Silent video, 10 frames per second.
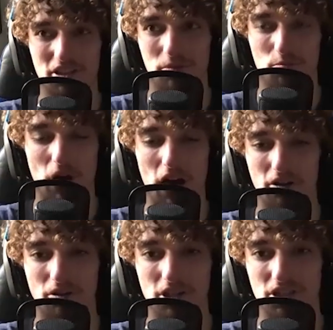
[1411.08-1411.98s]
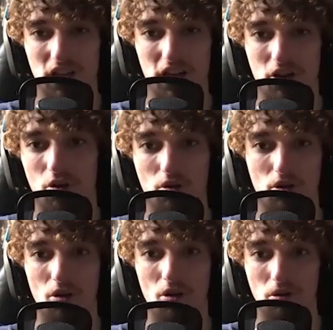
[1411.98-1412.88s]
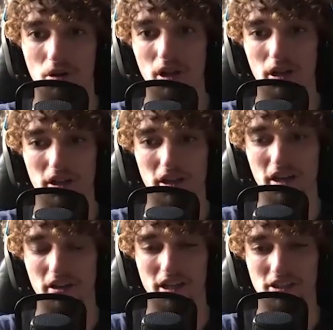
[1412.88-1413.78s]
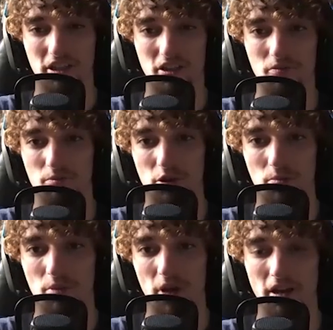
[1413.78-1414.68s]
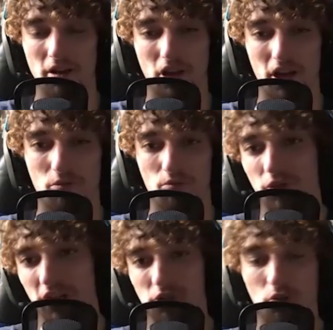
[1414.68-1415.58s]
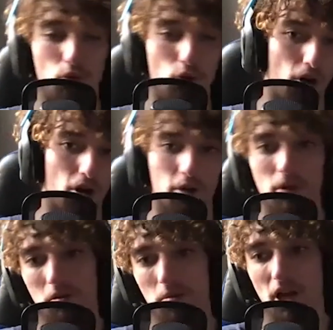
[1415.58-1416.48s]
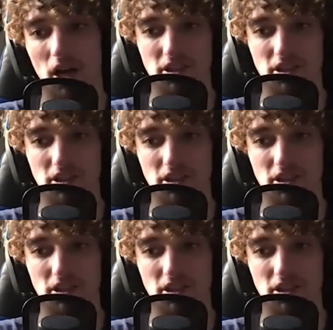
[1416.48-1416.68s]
like Madara's like whole goal, and that's like the main like that's the war arc blah blah blah.